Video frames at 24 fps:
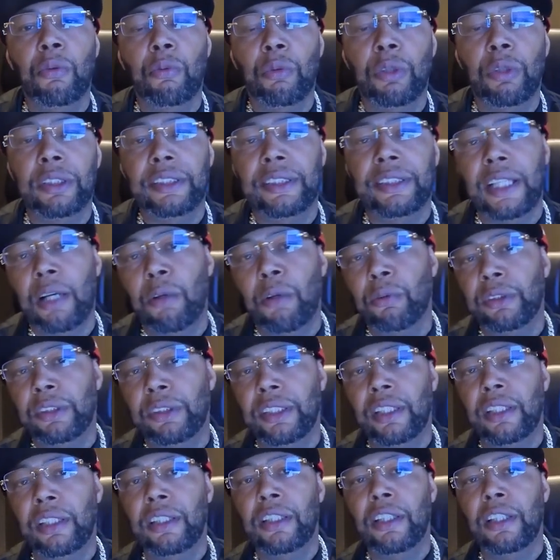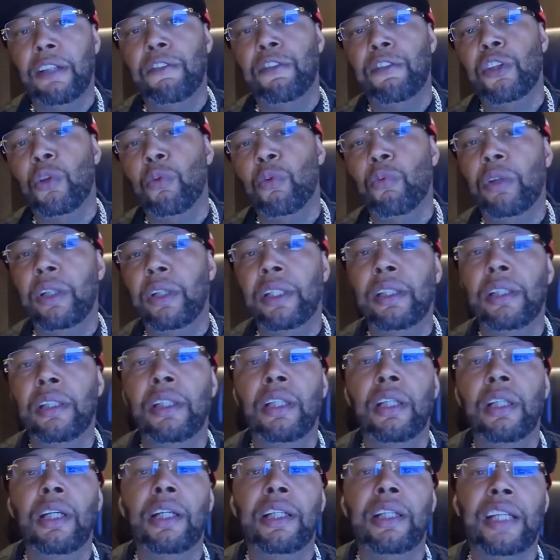Once that was sitting up, you went,
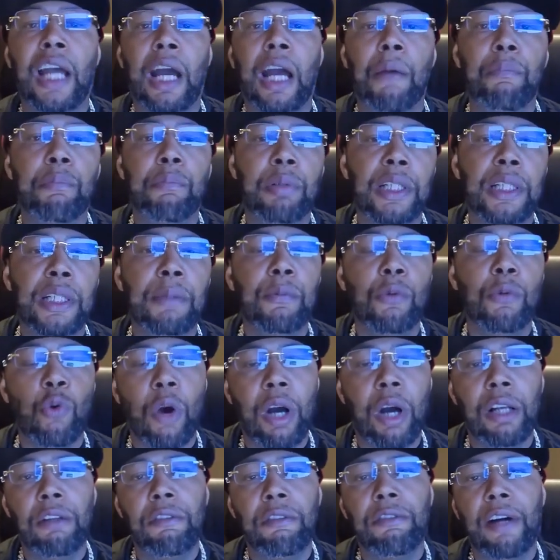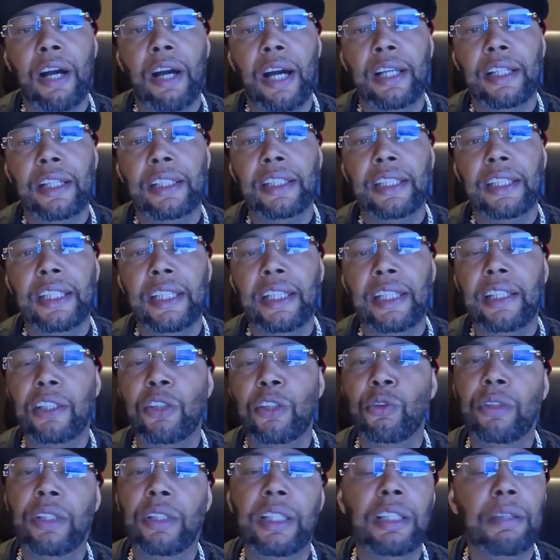got pre-qualified again.
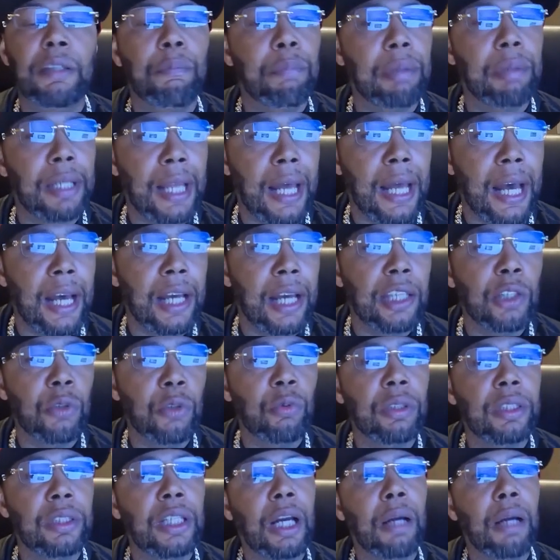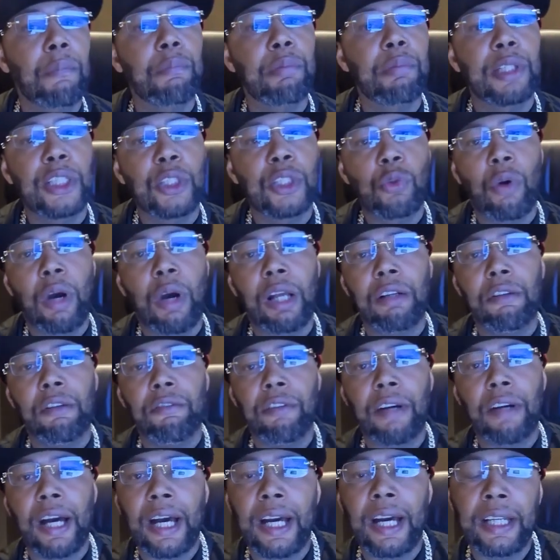You didn't apply, you went got
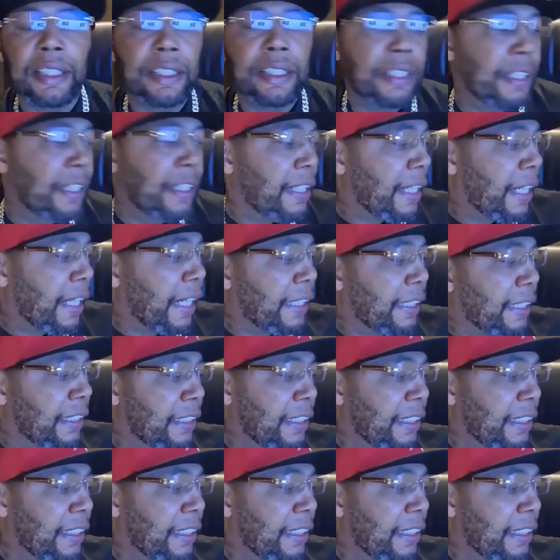pre-qualified, and